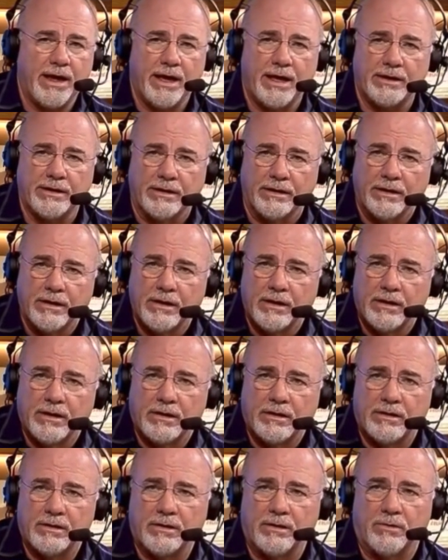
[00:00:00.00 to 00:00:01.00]
And,
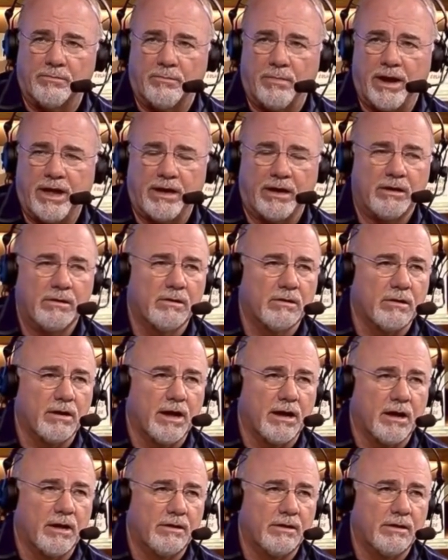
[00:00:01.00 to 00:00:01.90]
oh, man, it looked like a